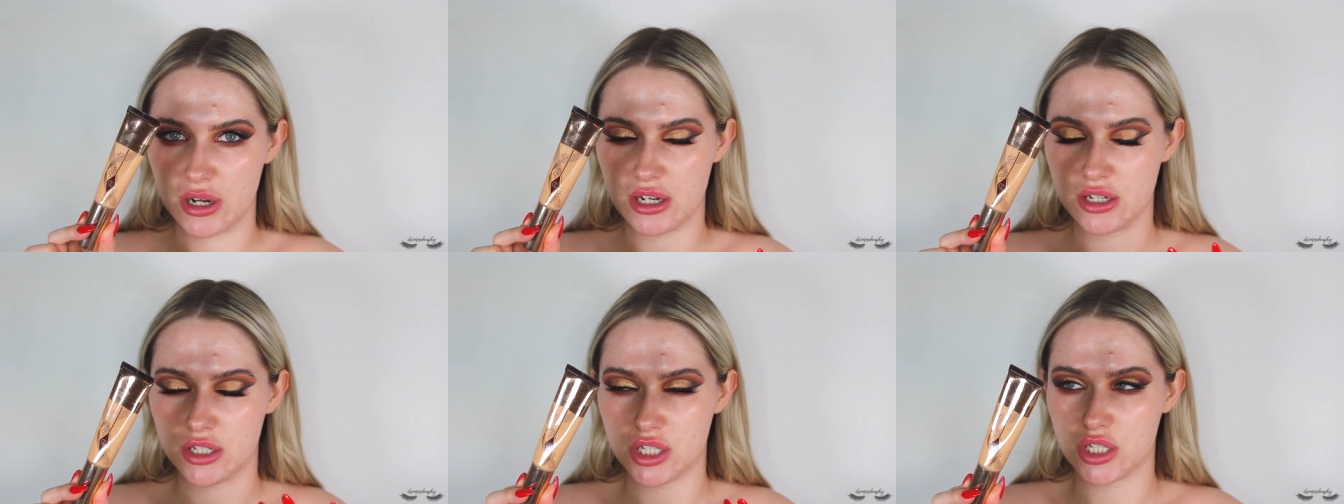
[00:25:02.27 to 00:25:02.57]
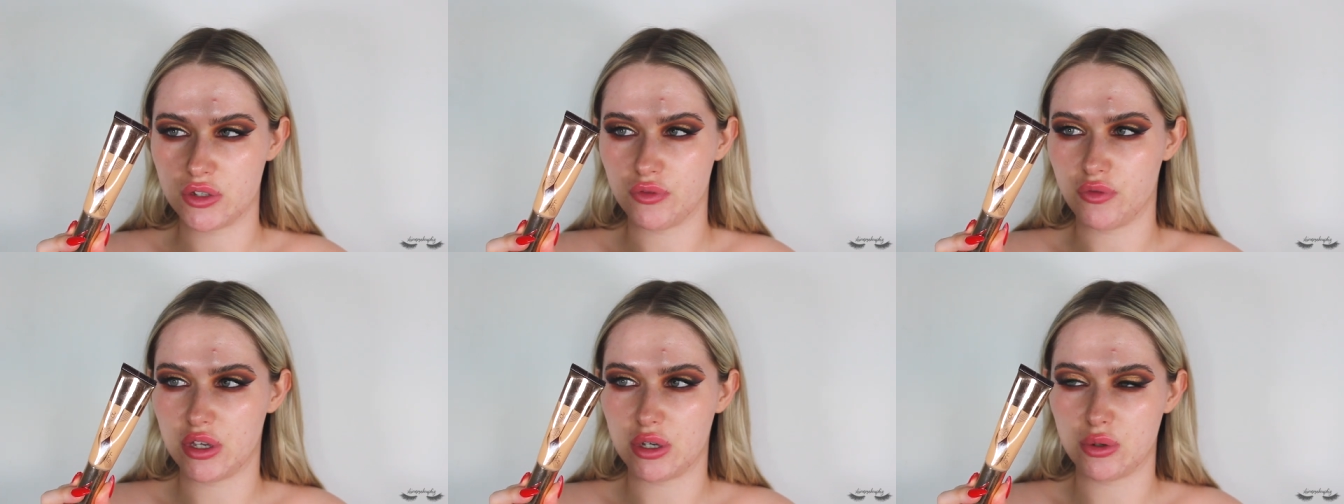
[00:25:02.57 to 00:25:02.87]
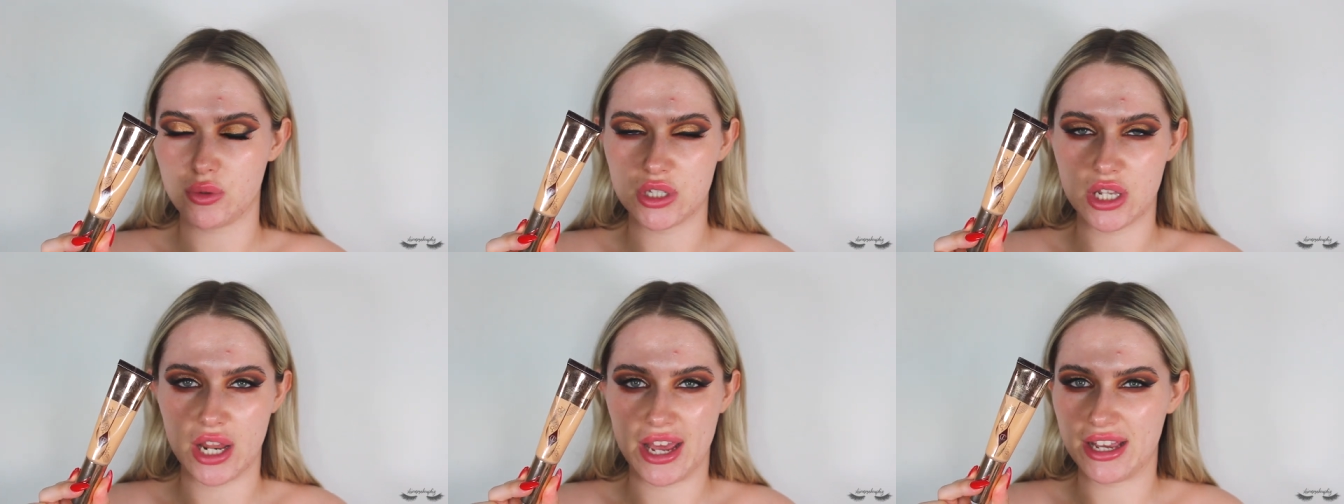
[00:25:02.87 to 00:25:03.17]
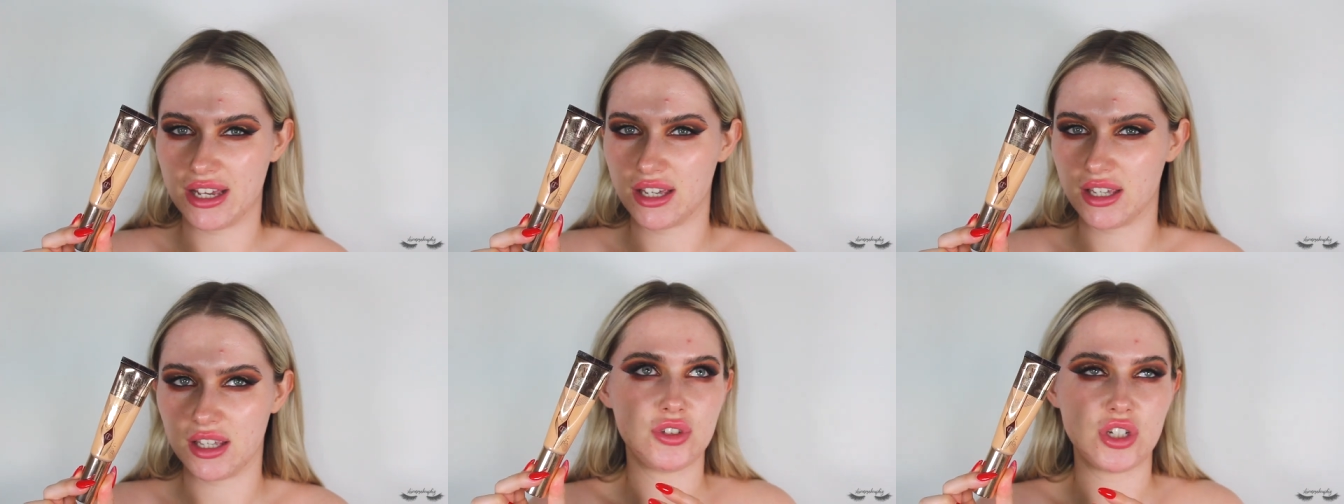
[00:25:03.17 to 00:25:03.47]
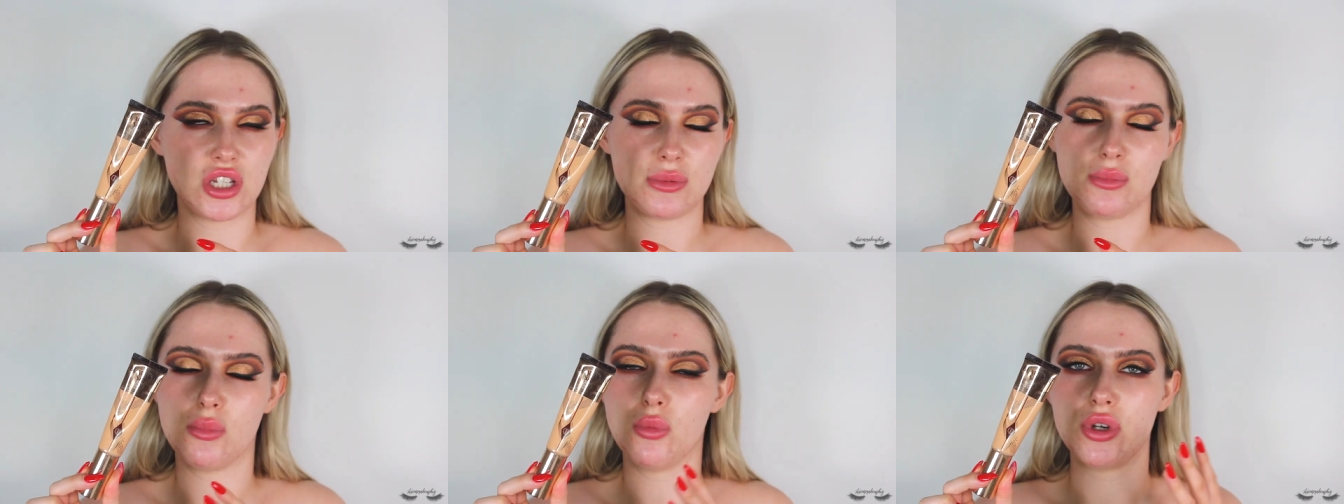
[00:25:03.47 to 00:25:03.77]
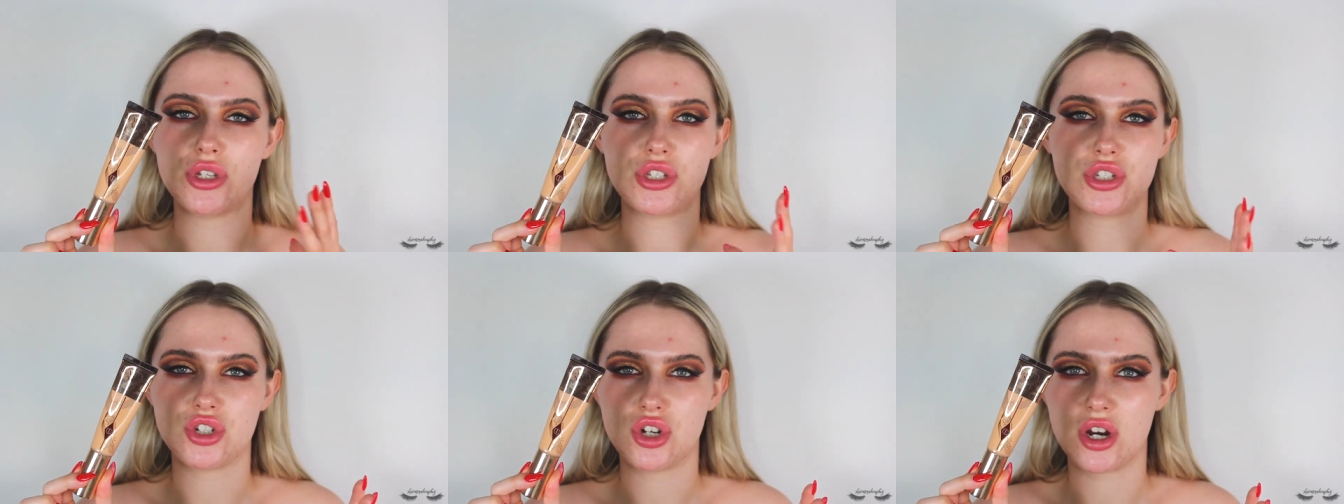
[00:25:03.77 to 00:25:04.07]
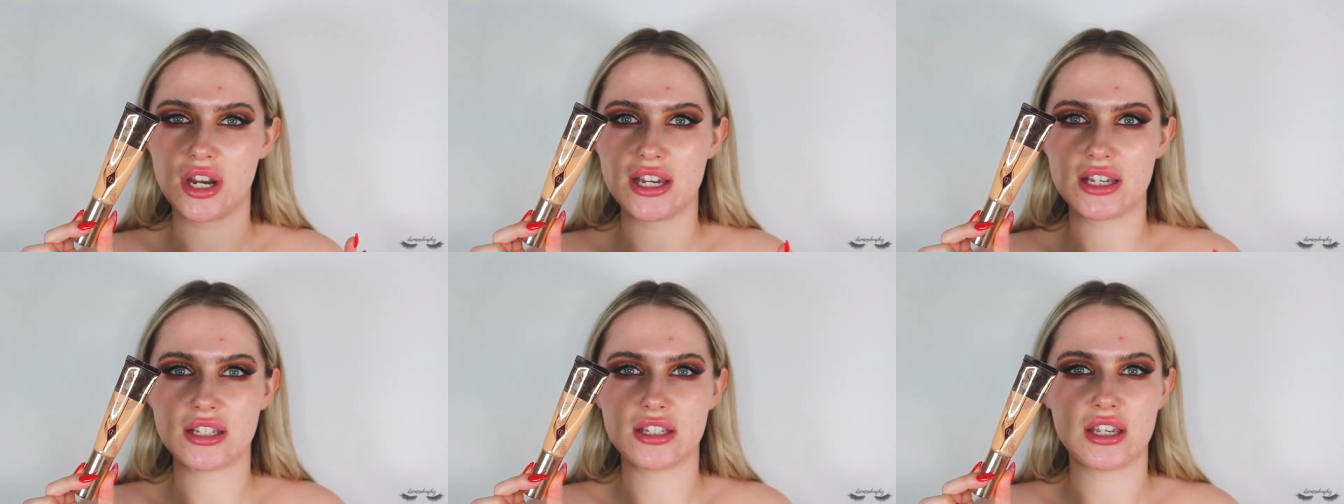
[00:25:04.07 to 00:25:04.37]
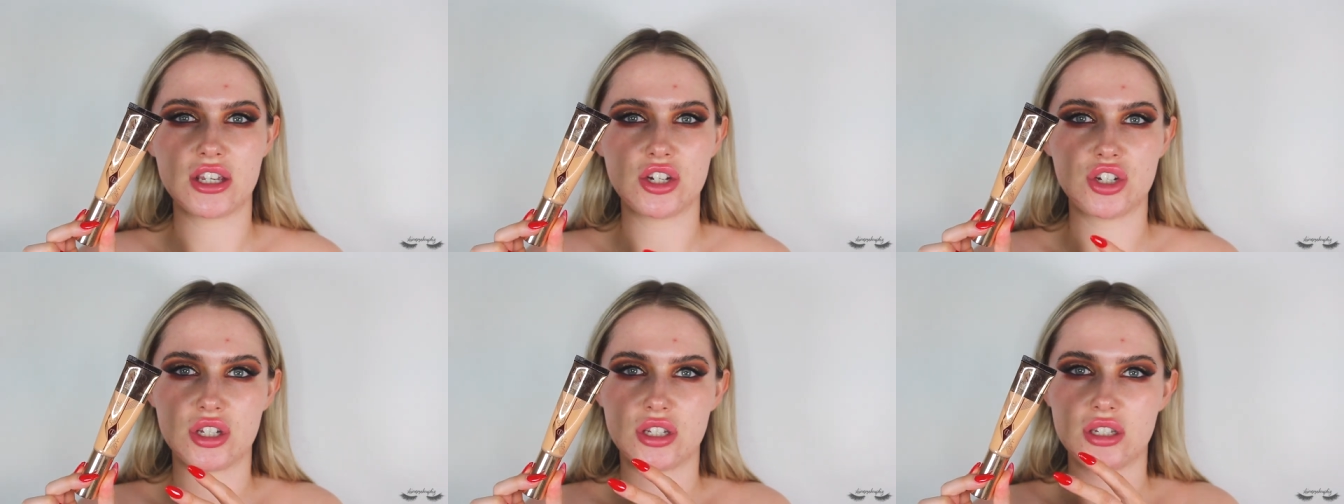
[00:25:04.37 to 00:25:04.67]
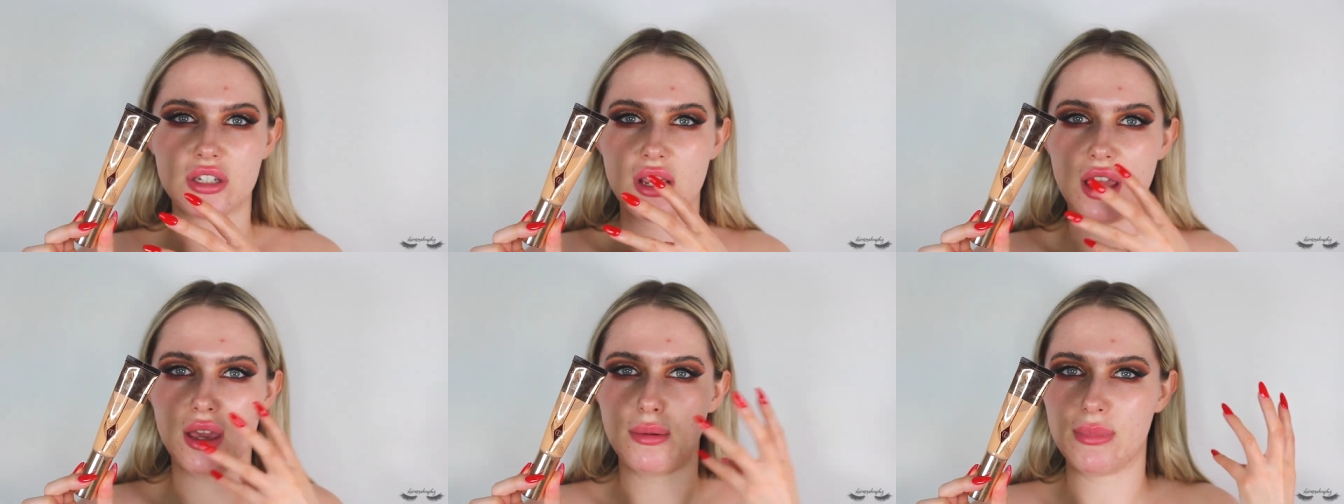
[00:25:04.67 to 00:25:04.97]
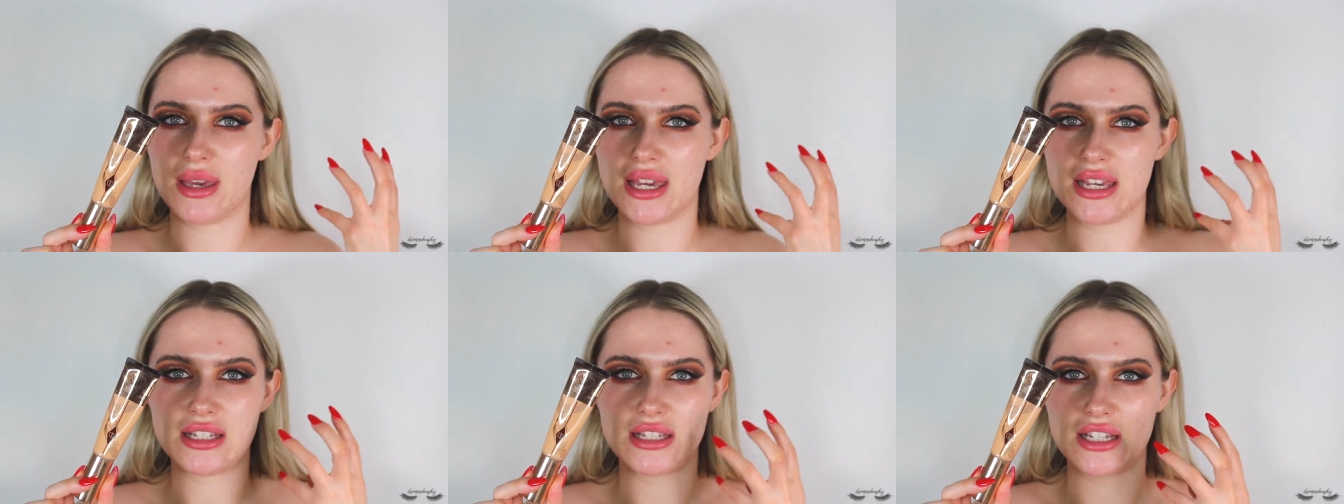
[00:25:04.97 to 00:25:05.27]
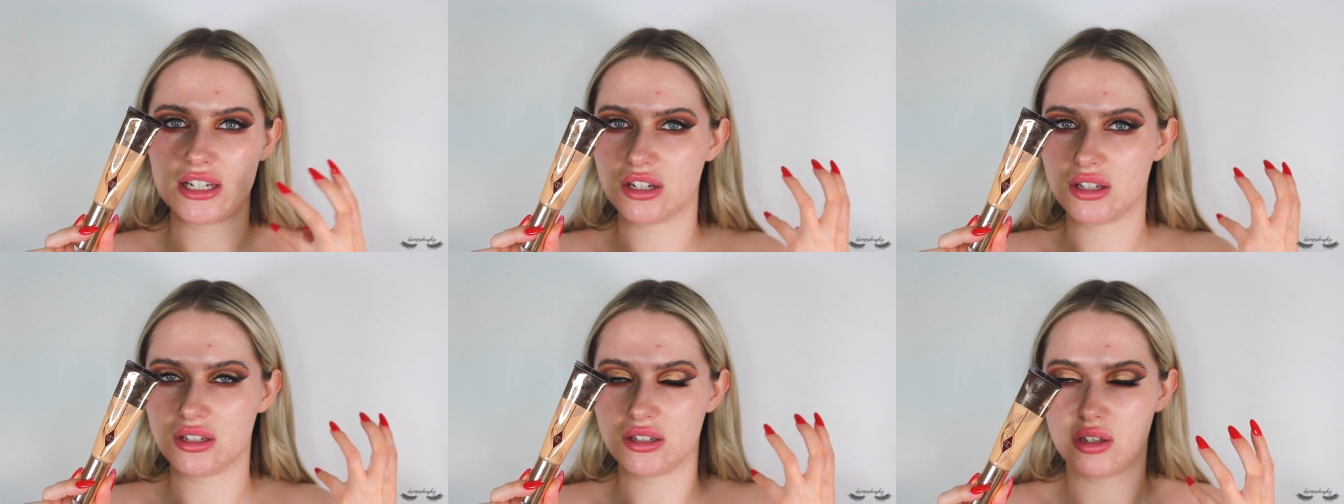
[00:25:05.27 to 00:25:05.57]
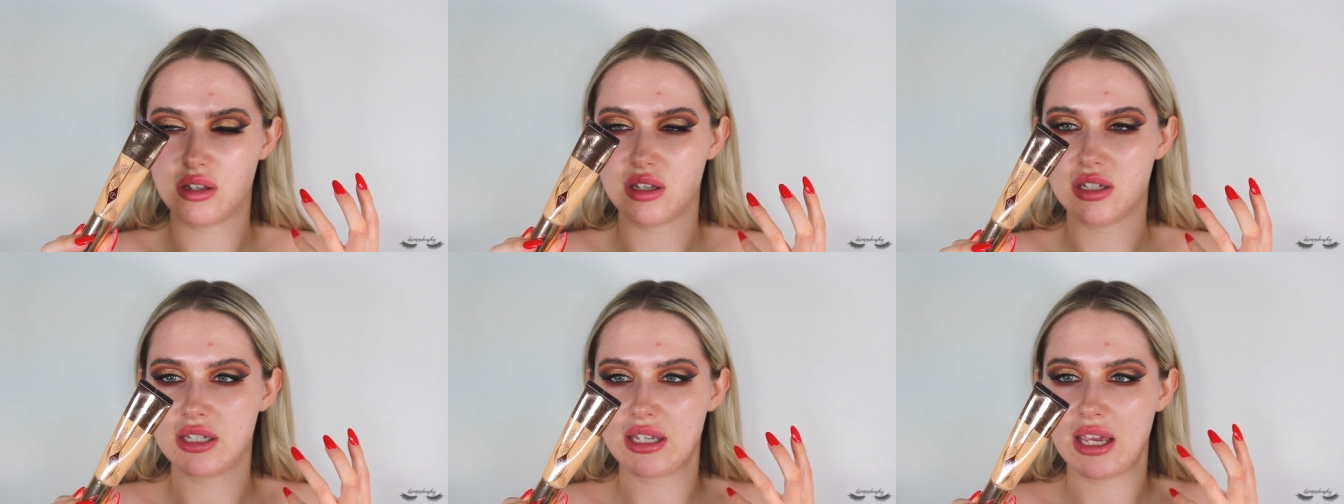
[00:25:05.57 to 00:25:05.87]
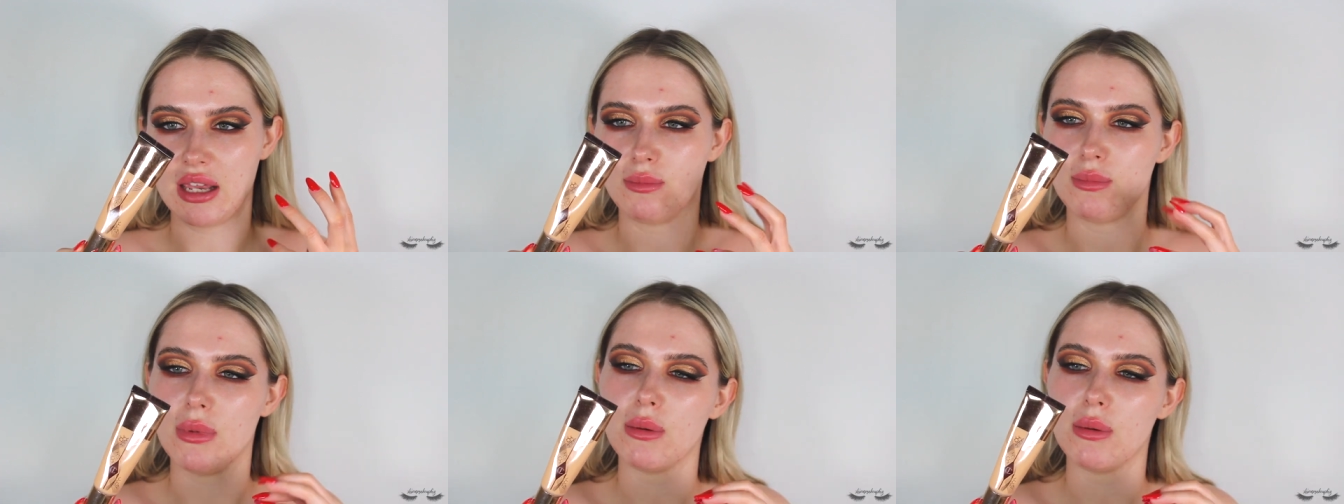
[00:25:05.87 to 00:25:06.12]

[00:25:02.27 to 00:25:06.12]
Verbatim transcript: and it just feels like just moisturizer and just amazingness on the skin.